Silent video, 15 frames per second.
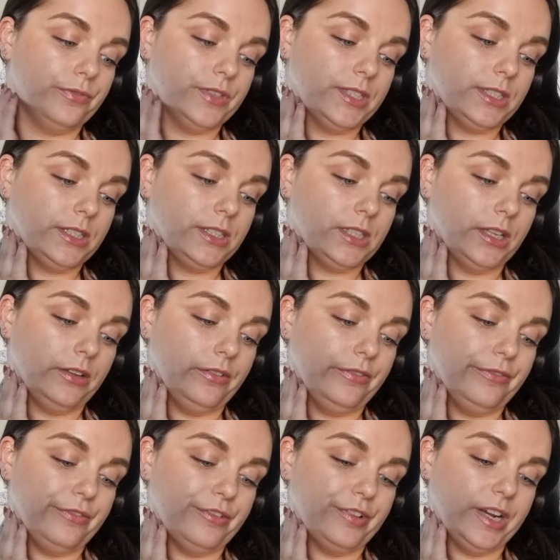
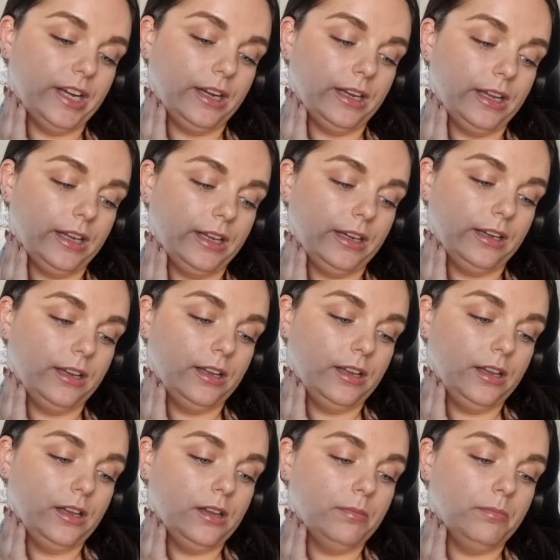Silverinkin
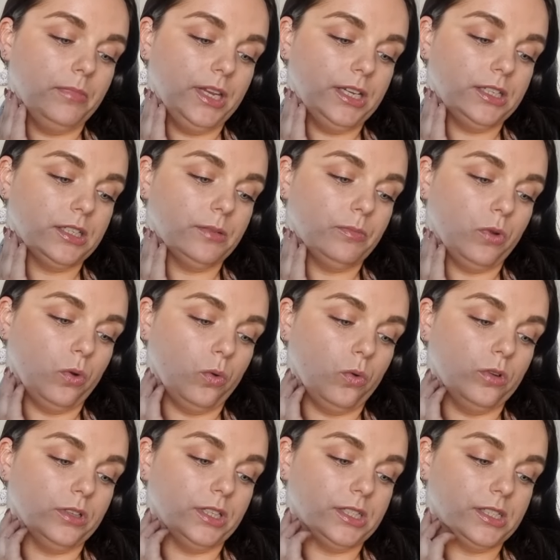Medium Hold.